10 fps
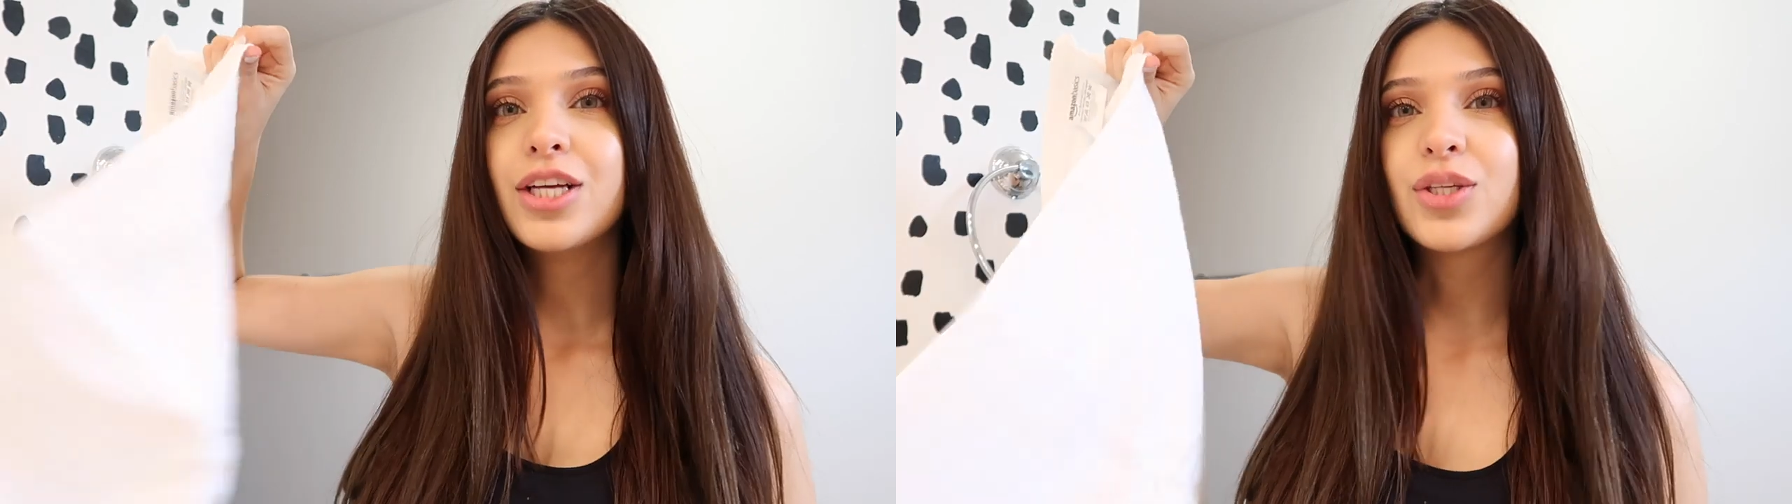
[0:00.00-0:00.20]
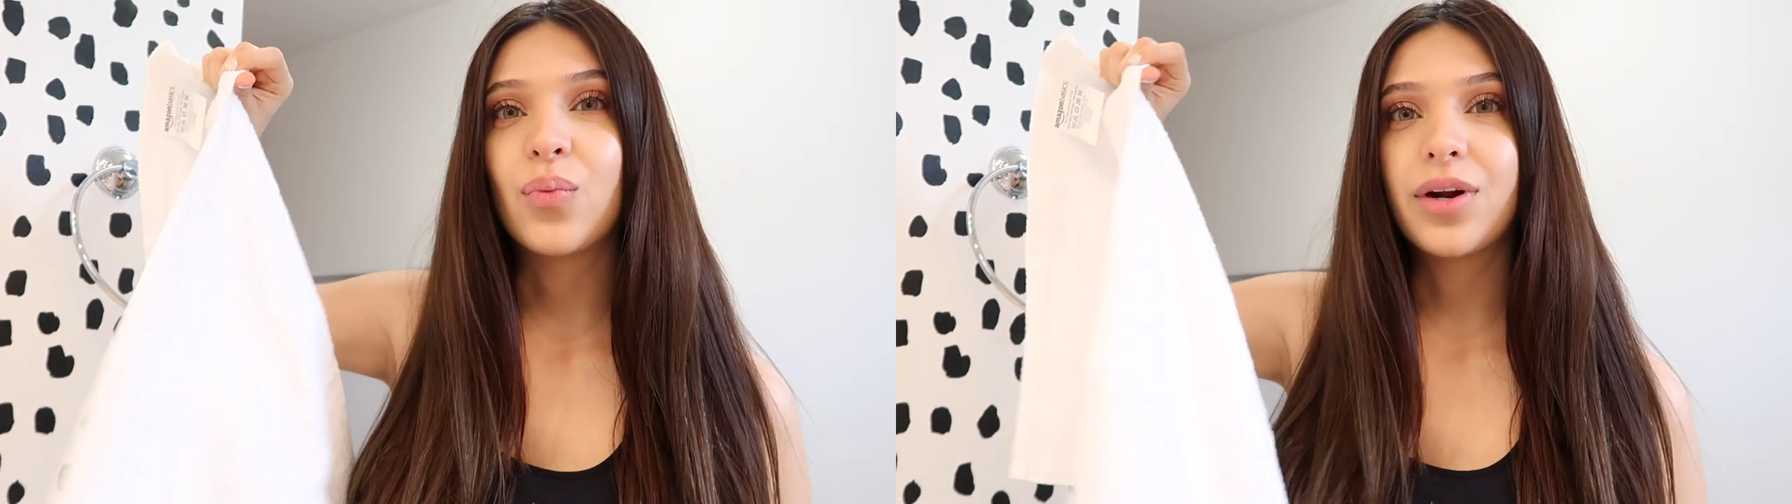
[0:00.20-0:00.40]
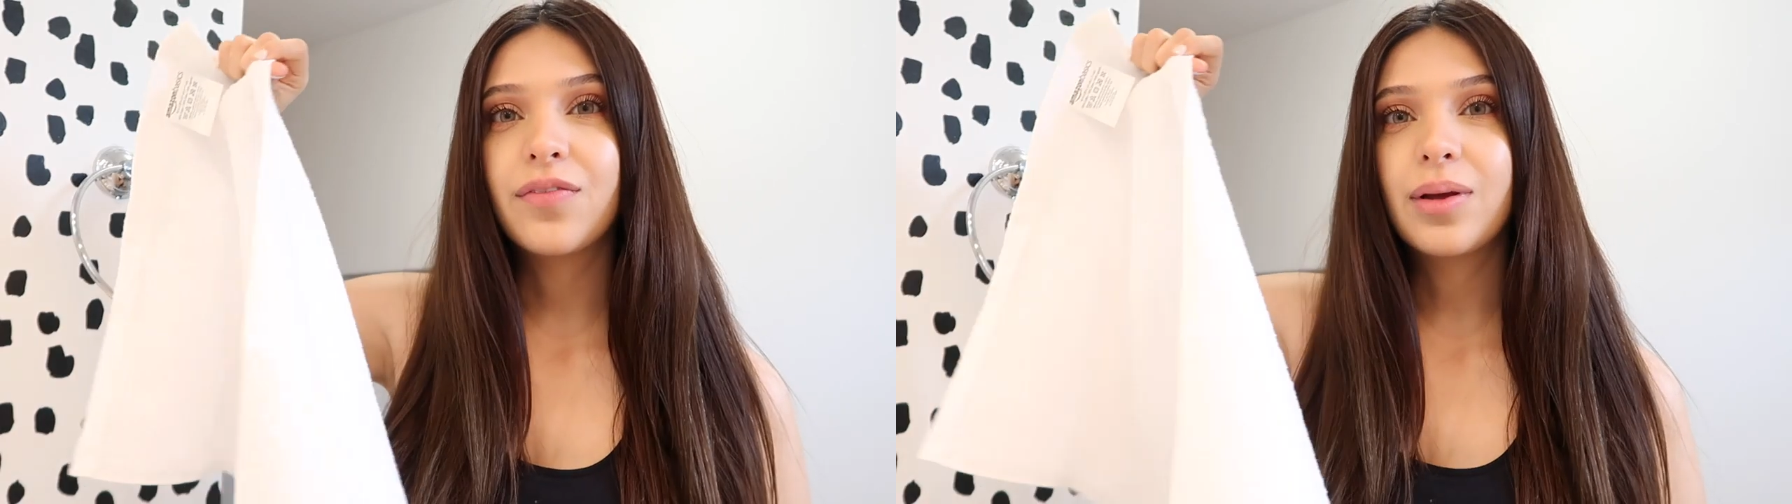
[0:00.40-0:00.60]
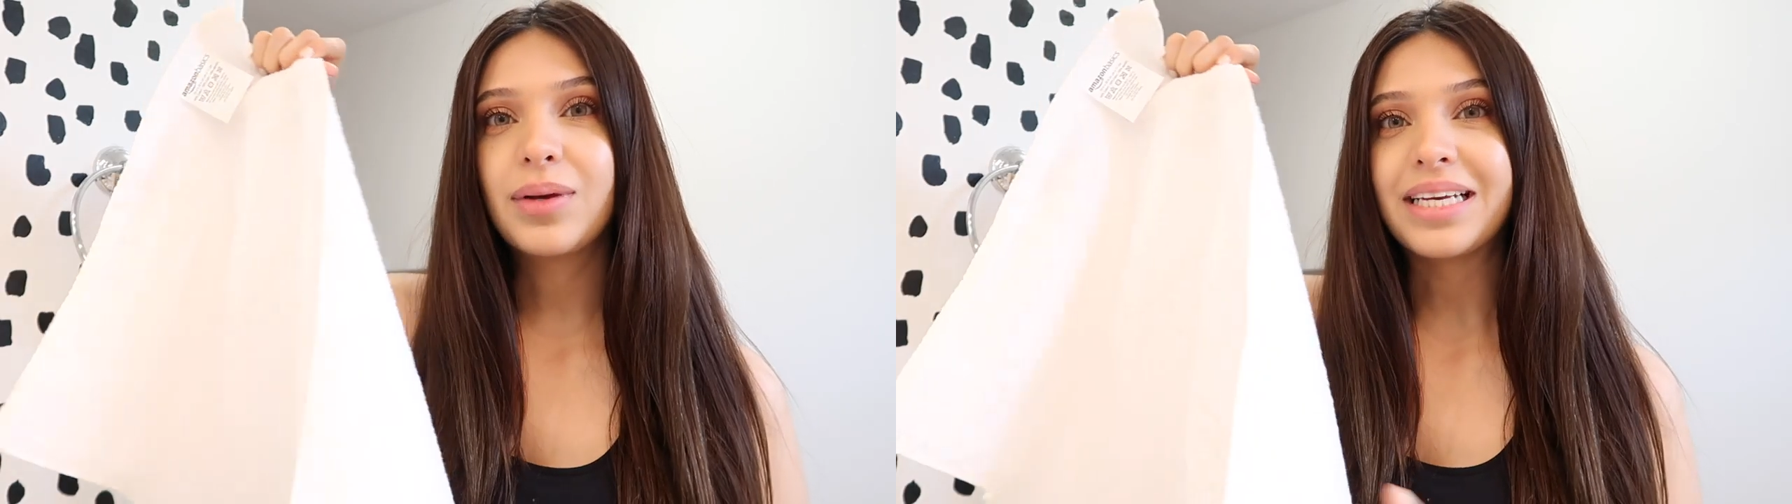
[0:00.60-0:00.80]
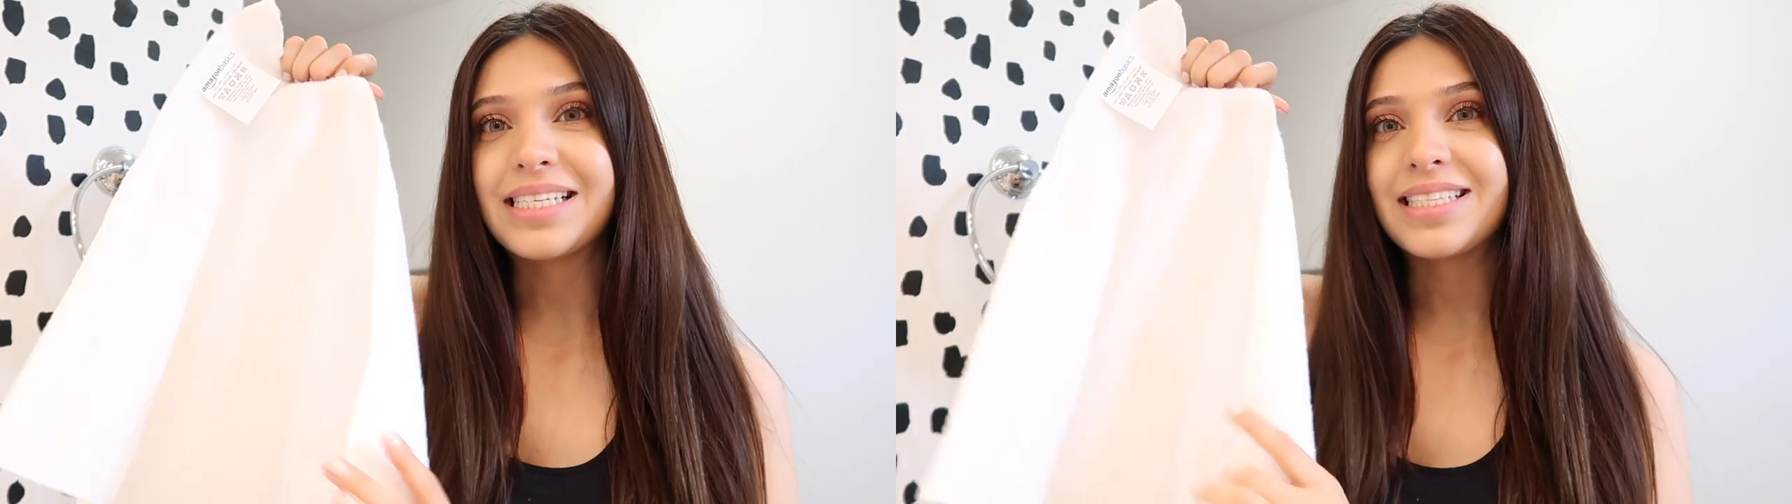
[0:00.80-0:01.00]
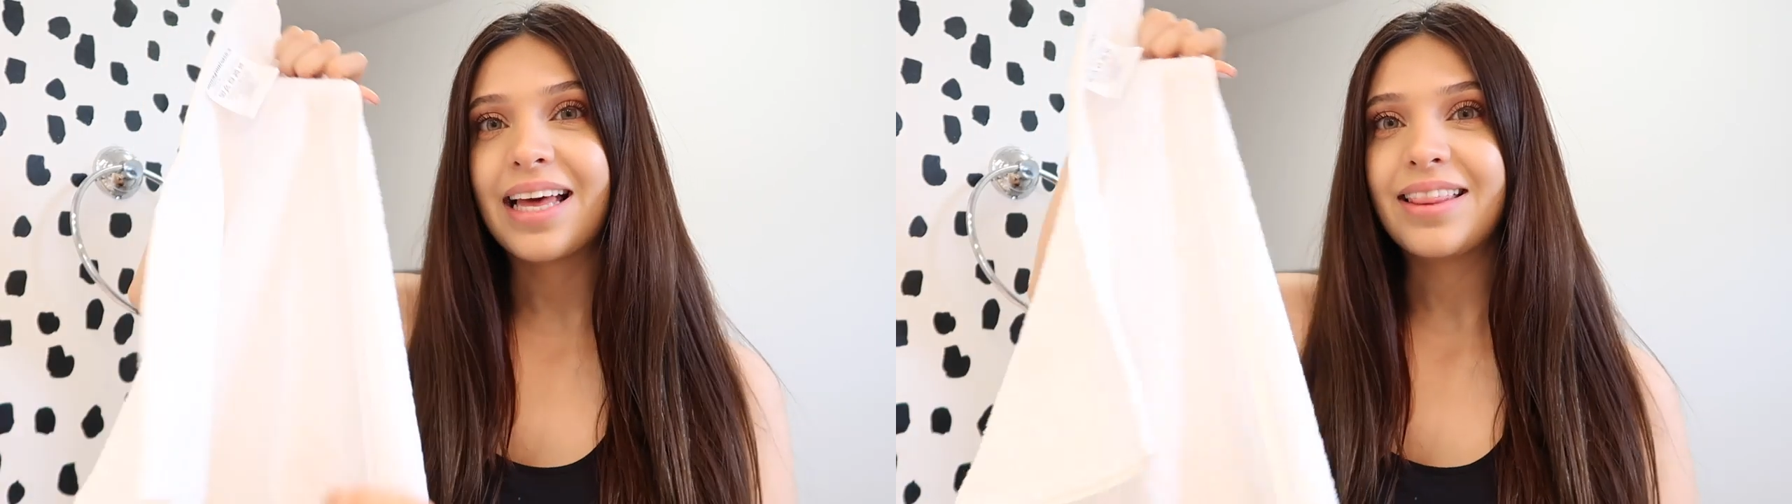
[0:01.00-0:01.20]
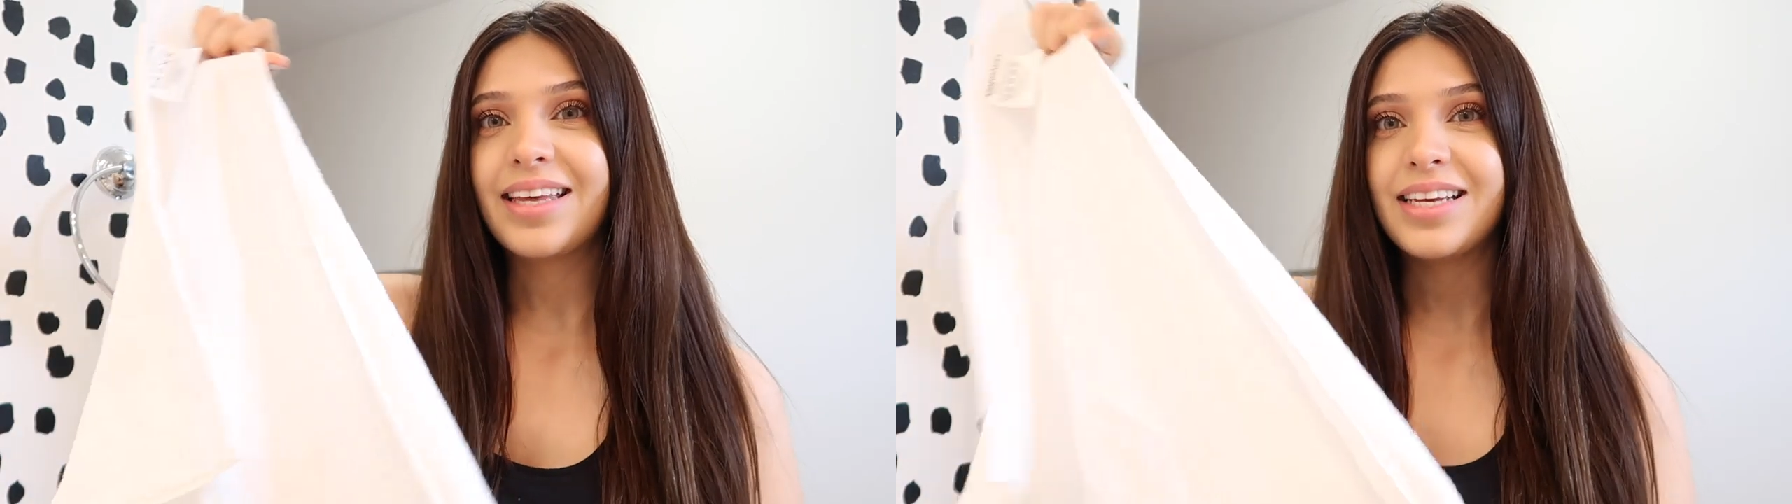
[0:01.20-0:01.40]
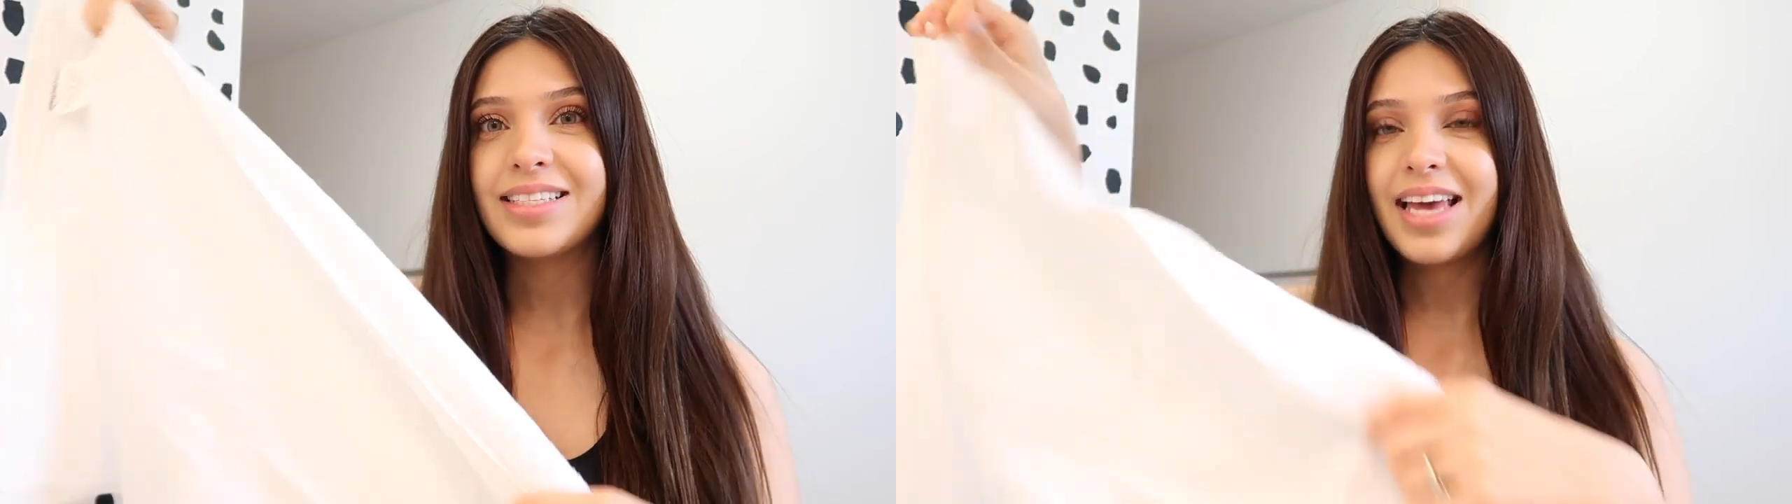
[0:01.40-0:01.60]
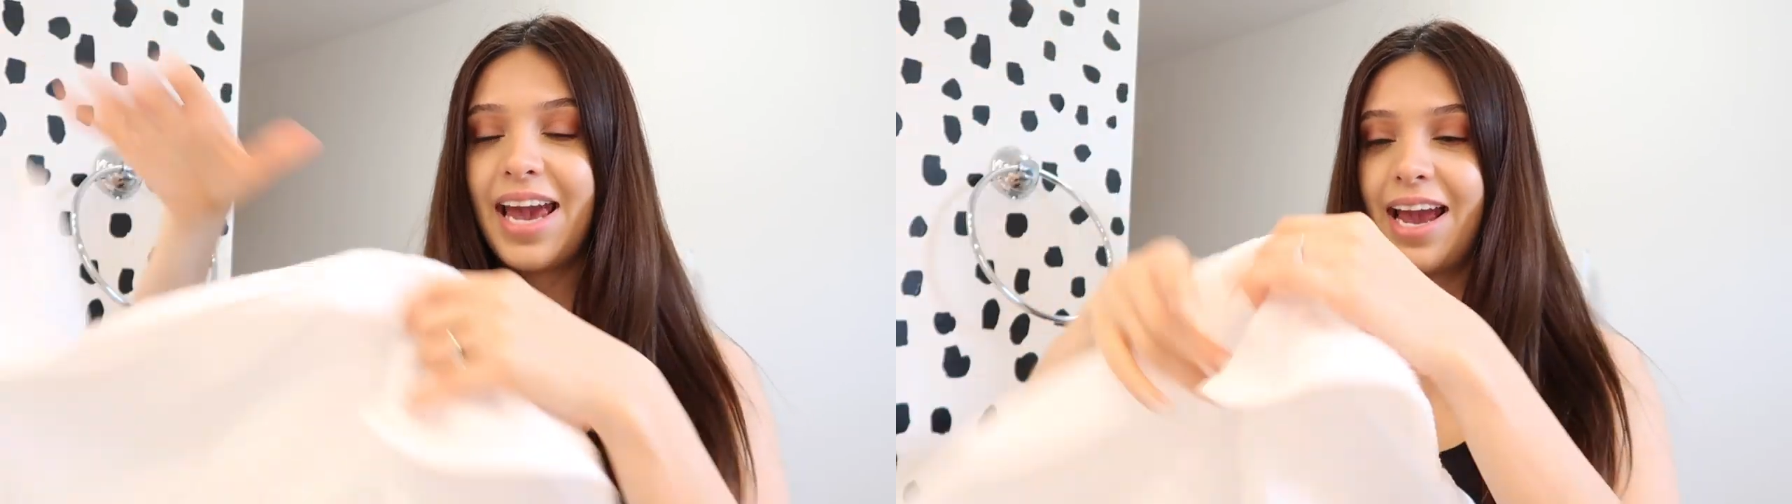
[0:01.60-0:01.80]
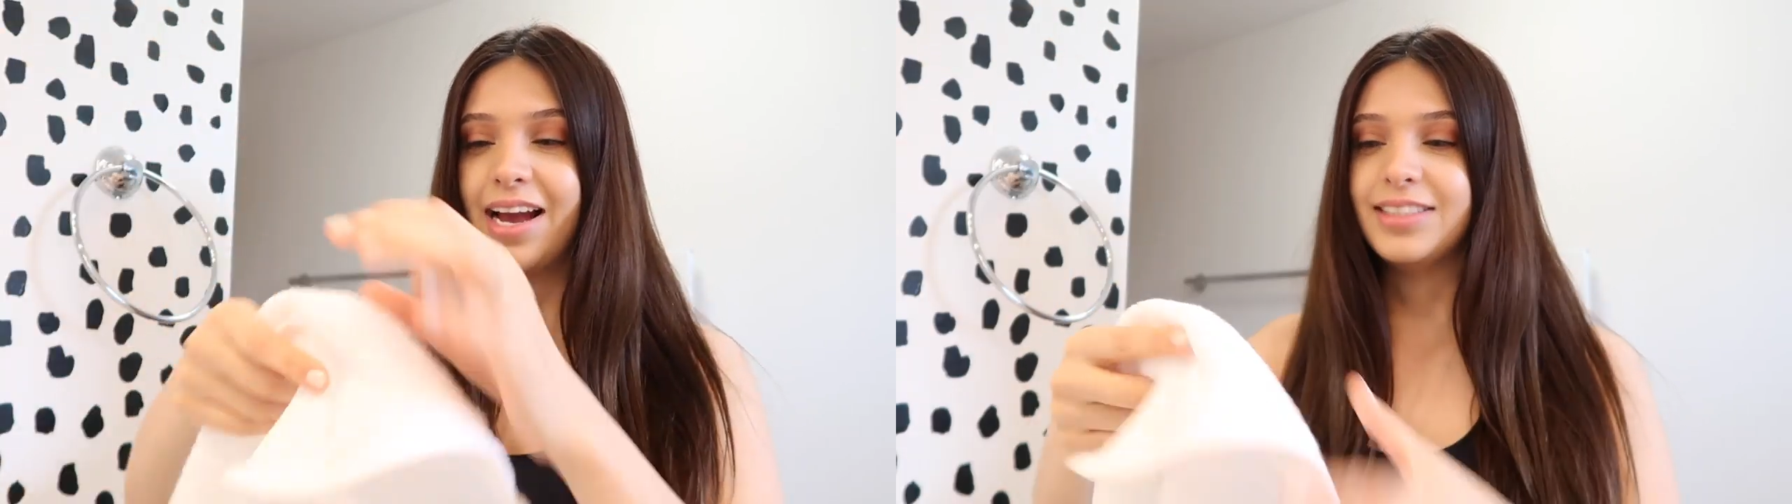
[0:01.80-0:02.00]
So one of them is these
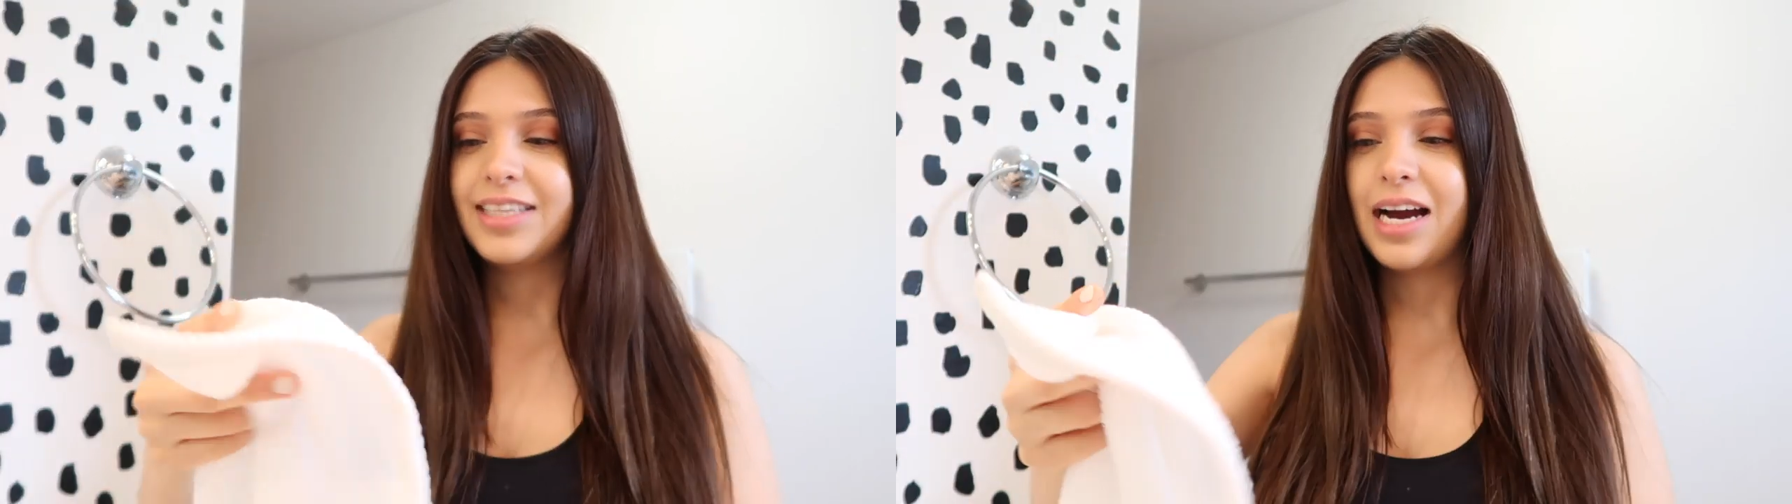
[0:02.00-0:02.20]
hand